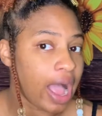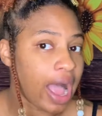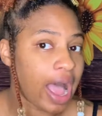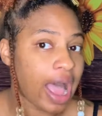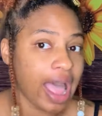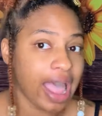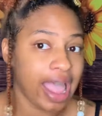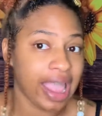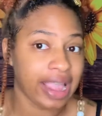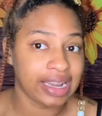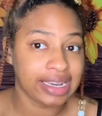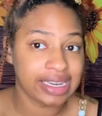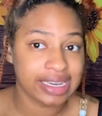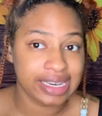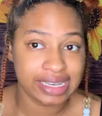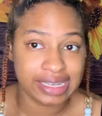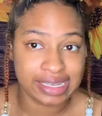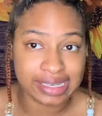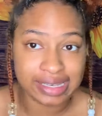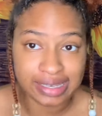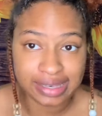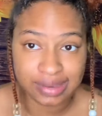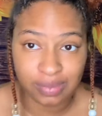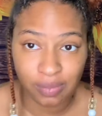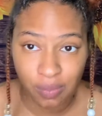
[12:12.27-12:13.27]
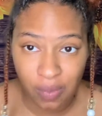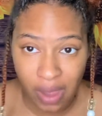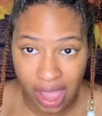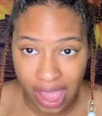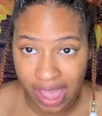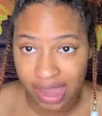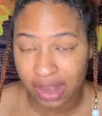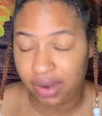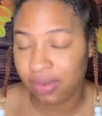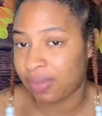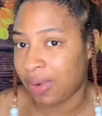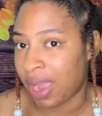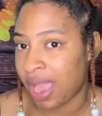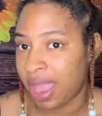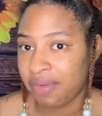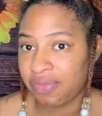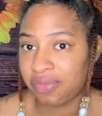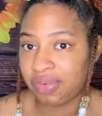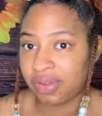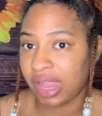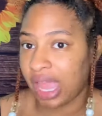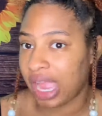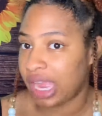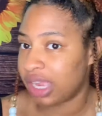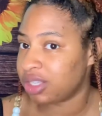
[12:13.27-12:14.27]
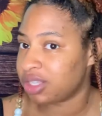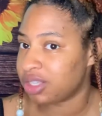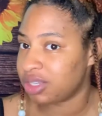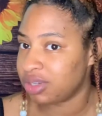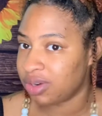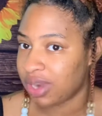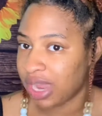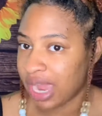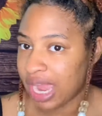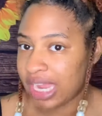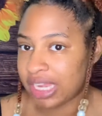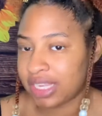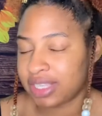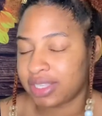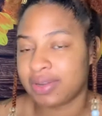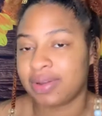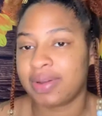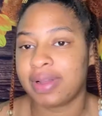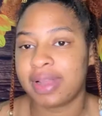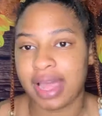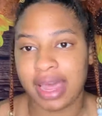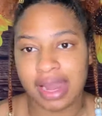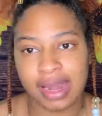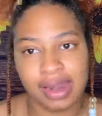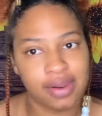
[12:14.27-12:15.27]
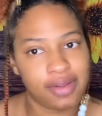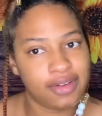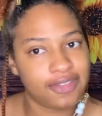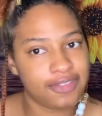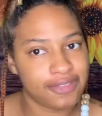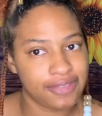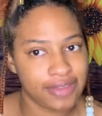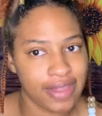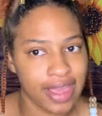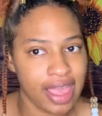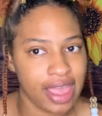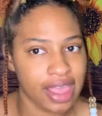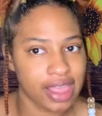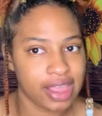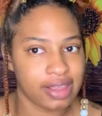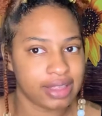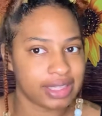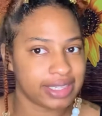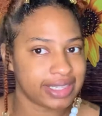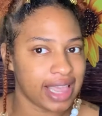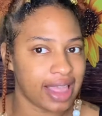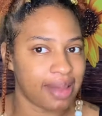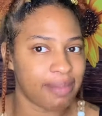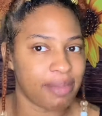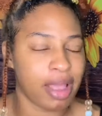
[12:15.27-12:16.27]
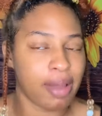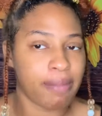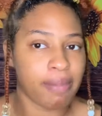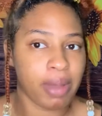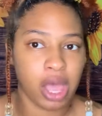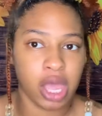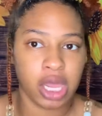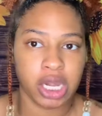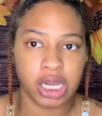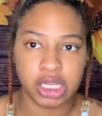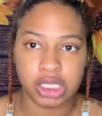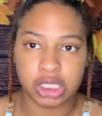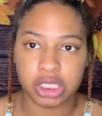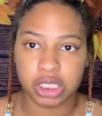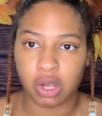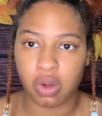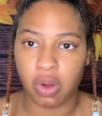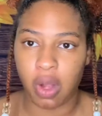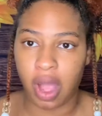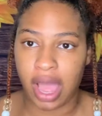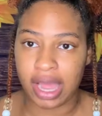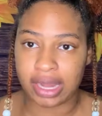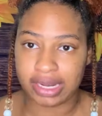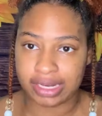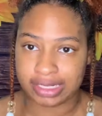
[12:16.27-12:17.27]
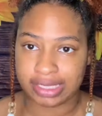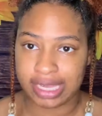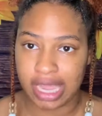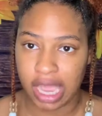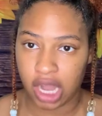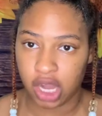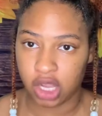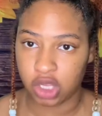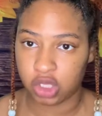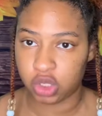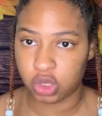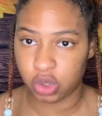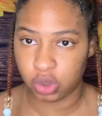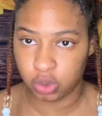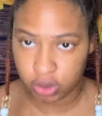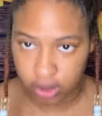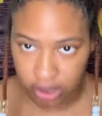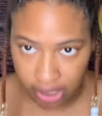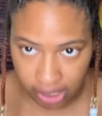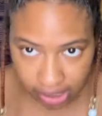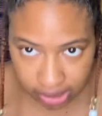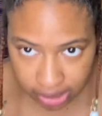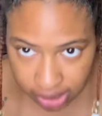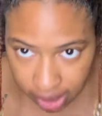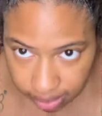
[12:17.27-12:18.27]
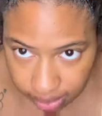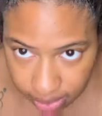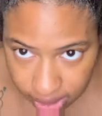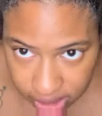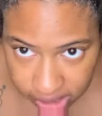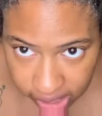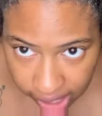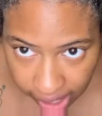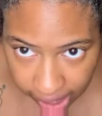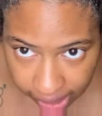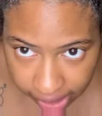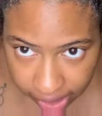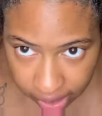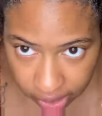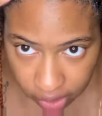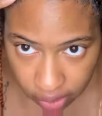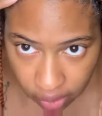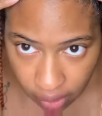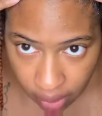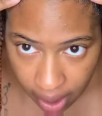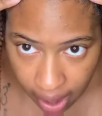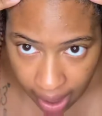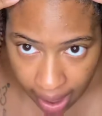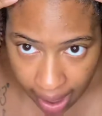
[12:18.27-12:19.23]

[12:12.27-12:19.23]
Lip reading: I had it wrapped for like 2 days, so it got a little flat inside my bonnet, so I decided to change up the style.